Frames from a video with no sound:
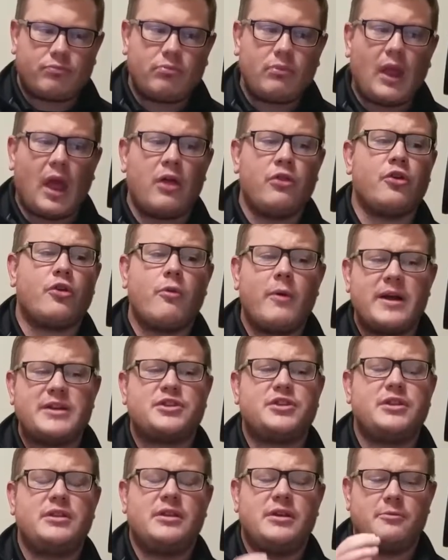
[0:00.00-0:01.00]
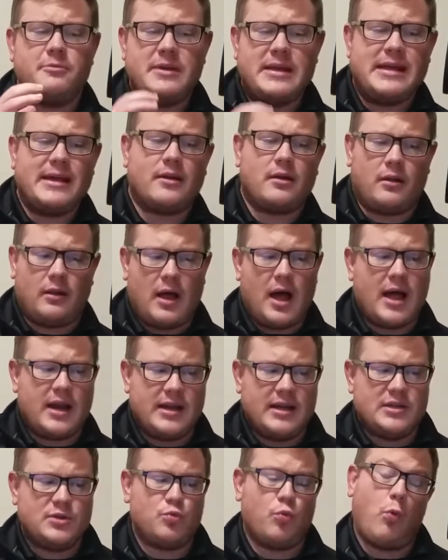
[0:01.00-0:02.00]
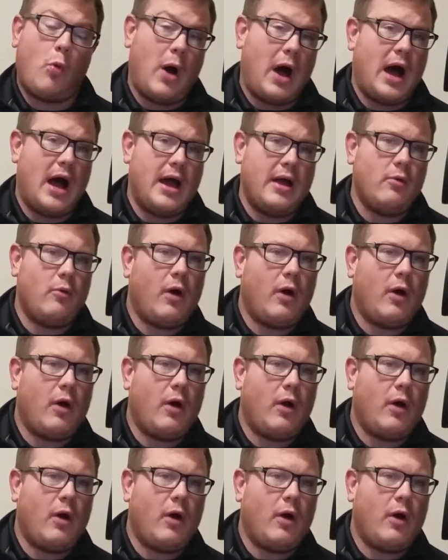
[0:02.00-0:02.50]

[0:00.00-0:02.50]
The question that we get a lot is why?